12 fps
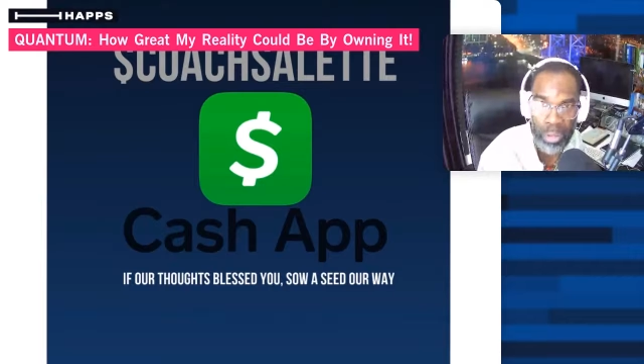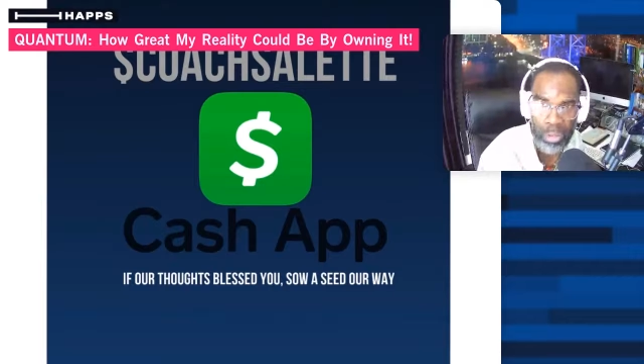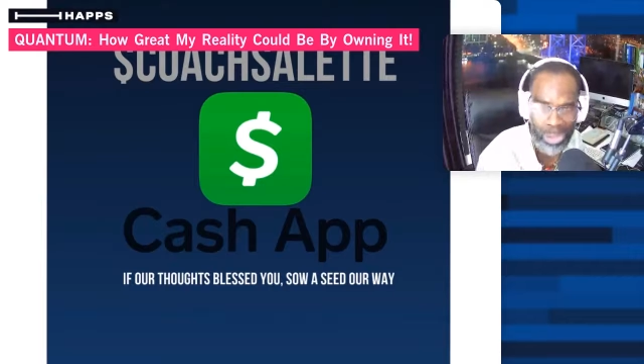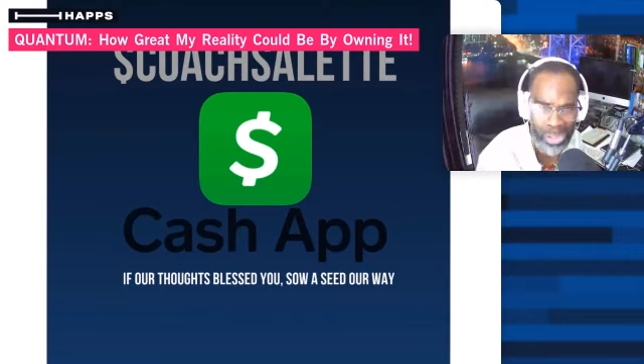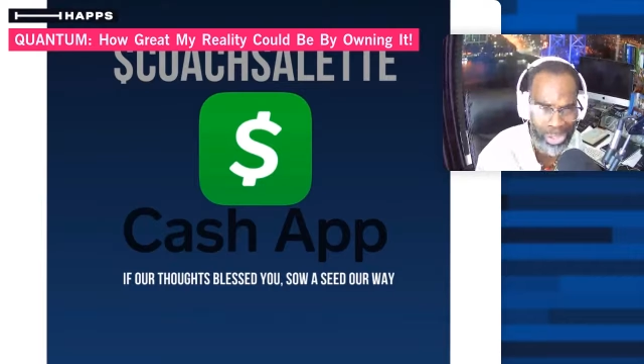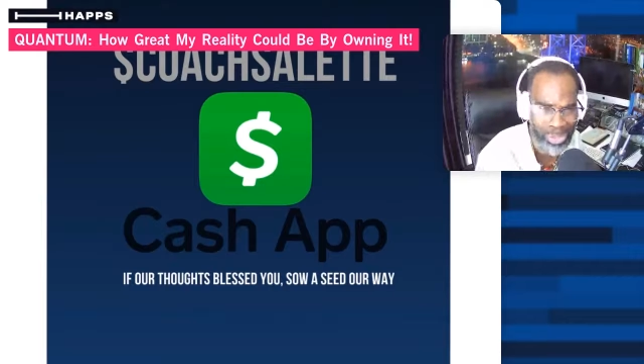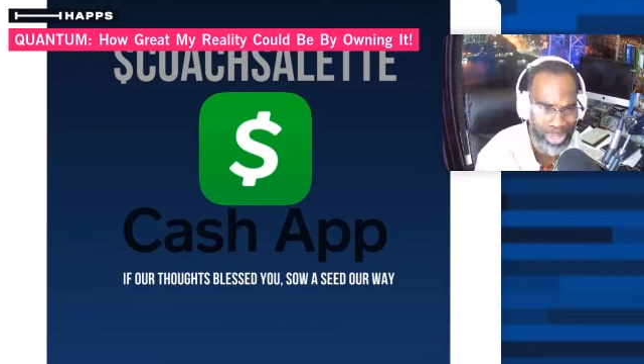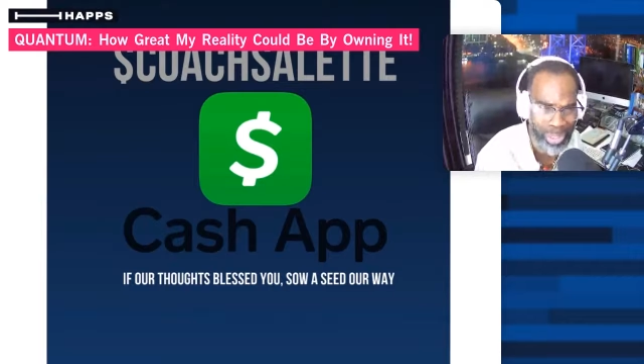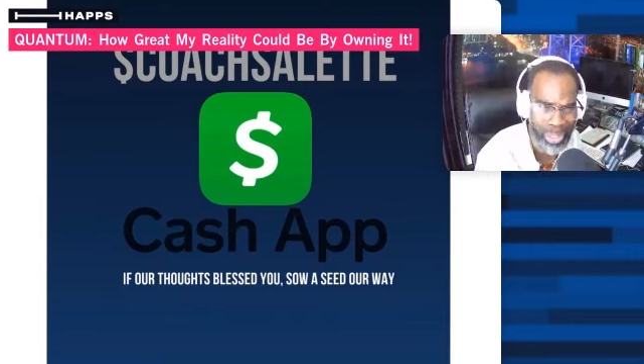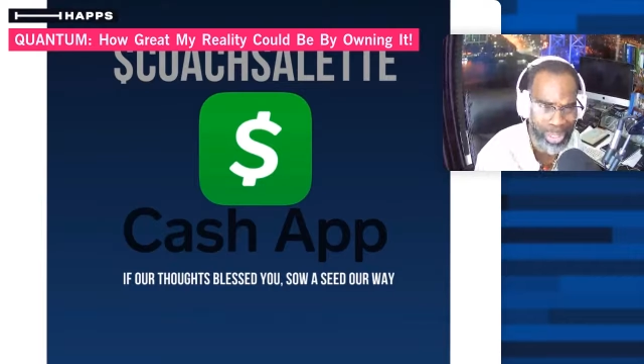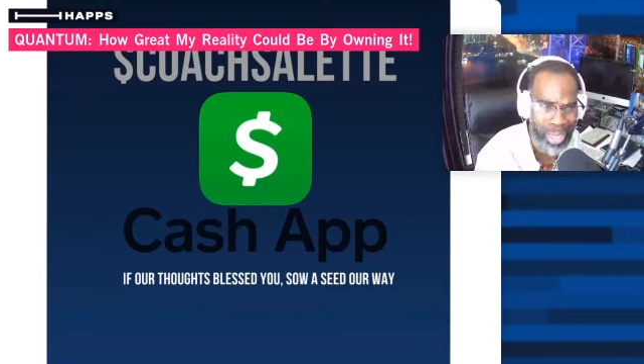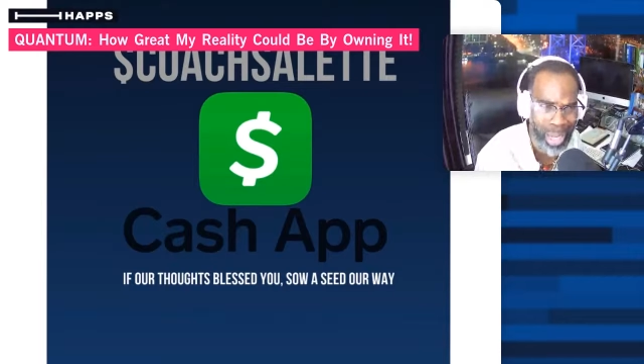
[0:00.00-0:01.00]
whether you
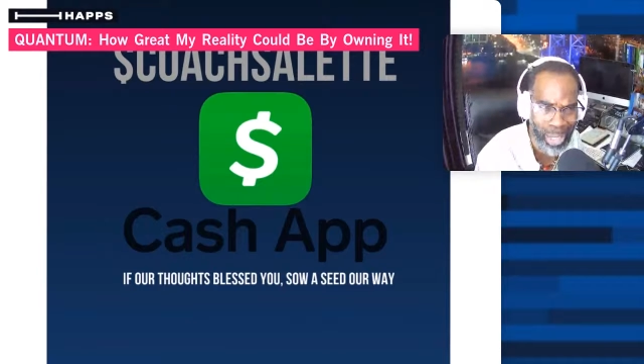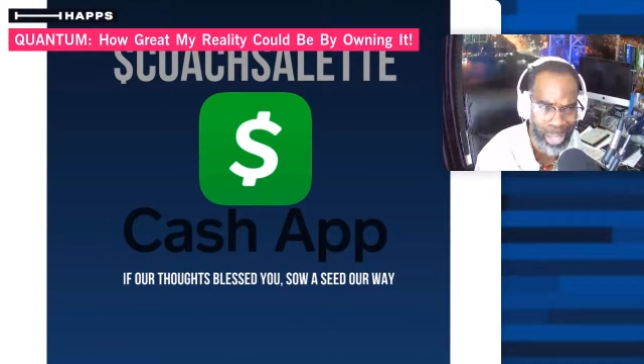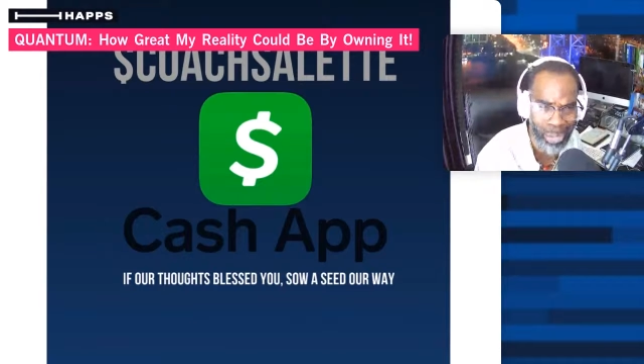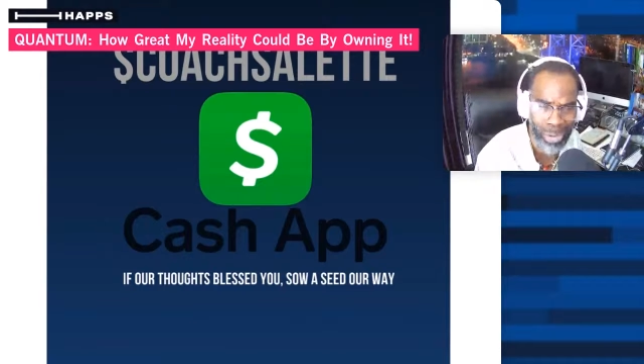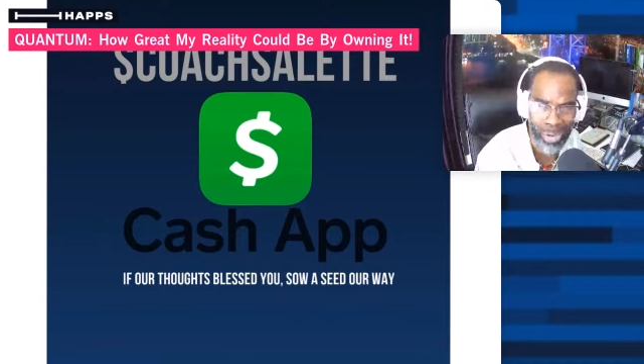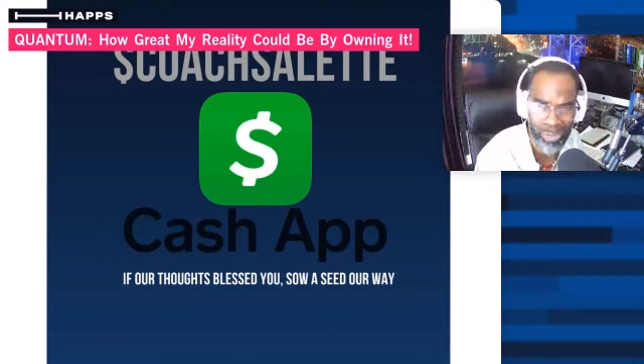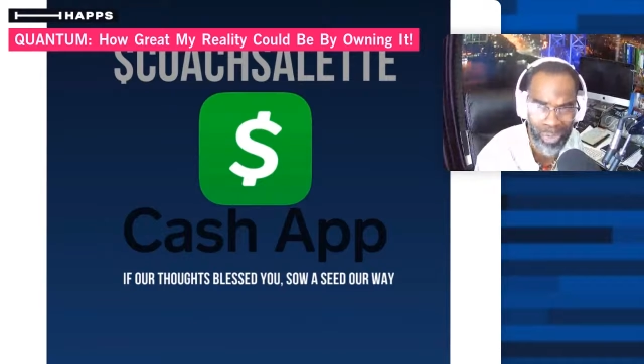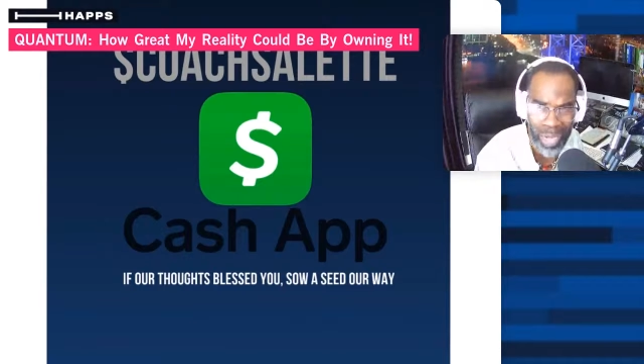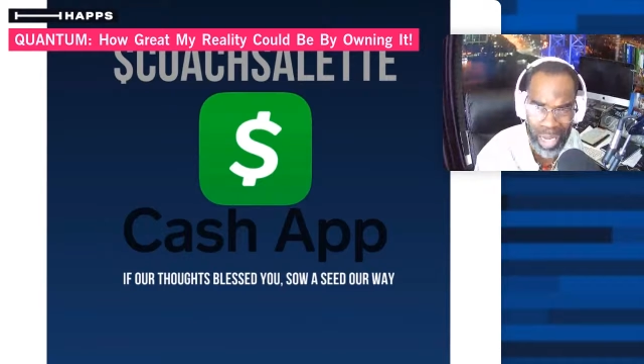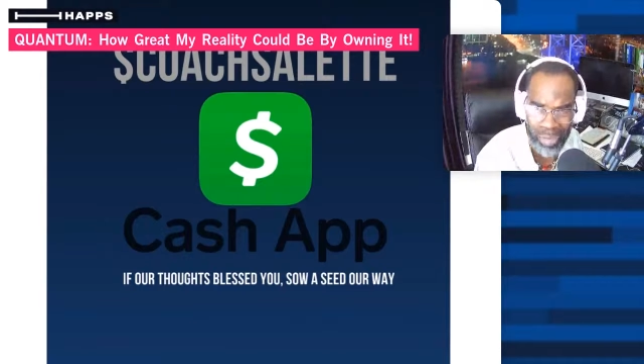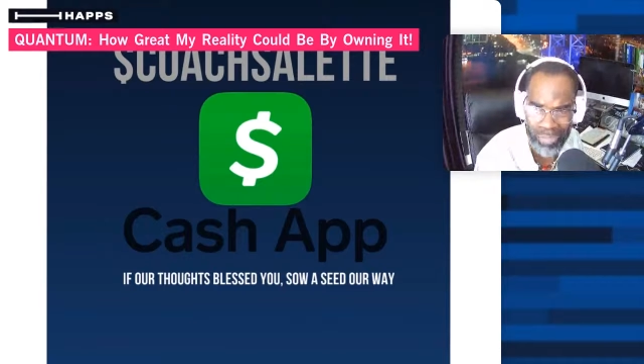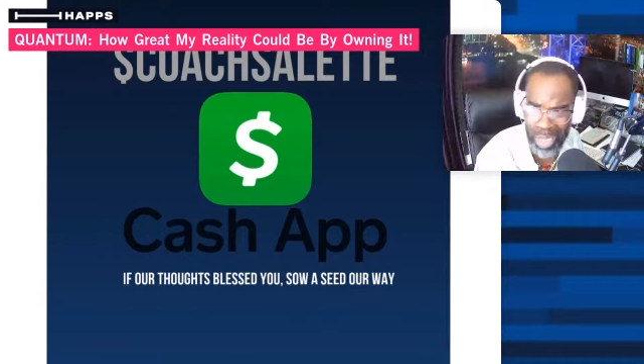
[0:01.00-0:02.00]
send $1 or
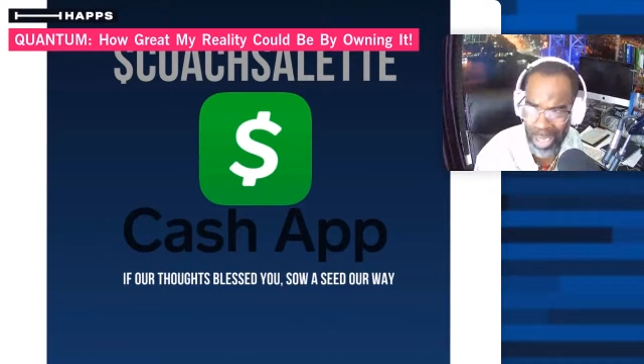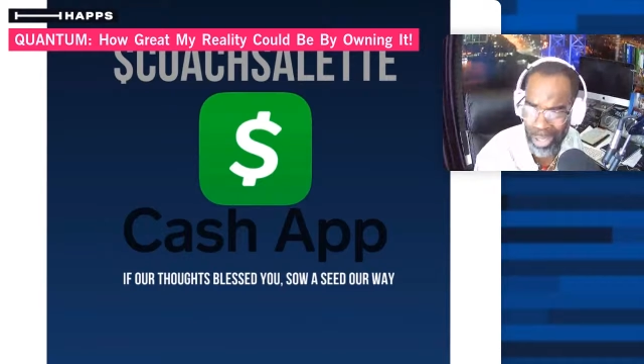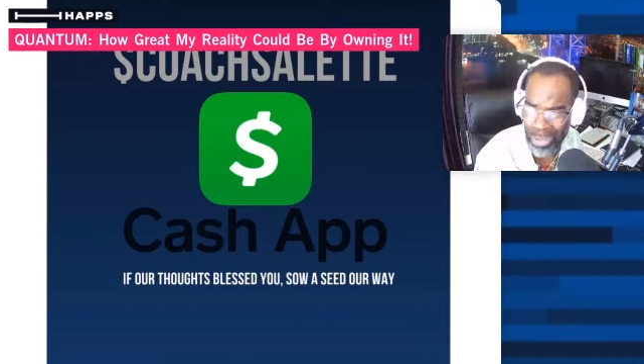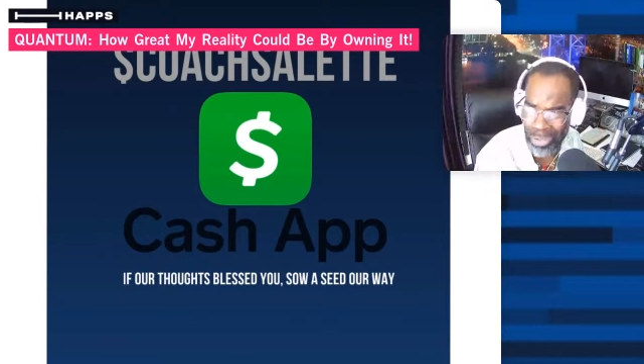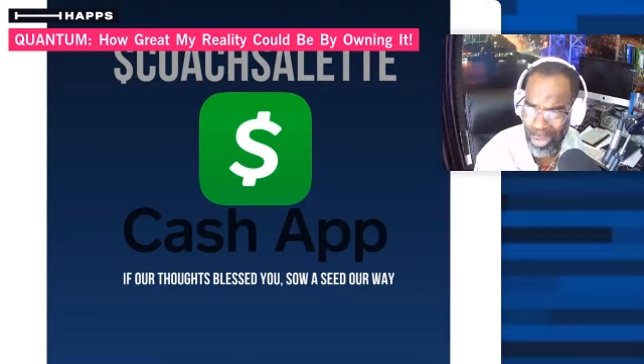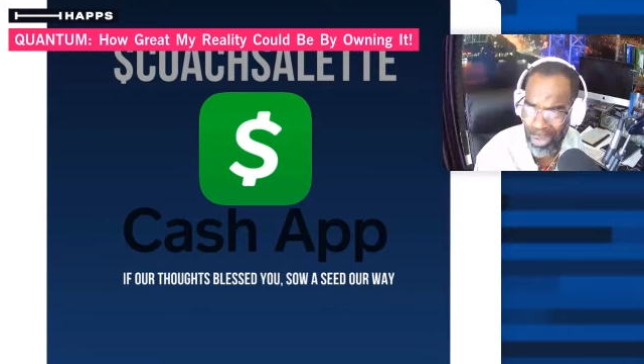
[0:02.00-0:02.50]
$5